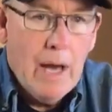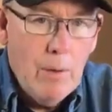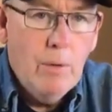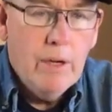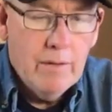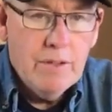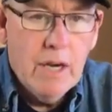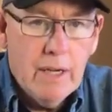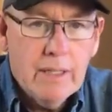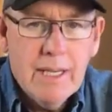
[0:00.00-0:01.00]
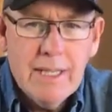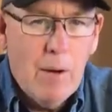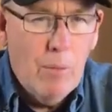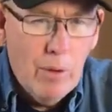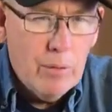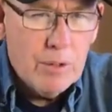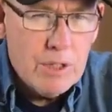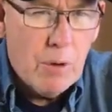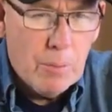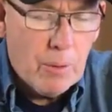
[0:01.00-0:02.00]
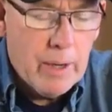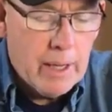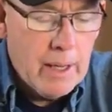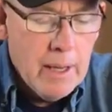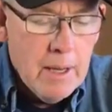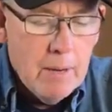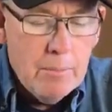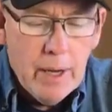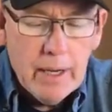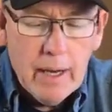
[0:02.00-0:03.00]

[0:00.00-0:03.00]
That's what I would have done, because that wood was so pretty.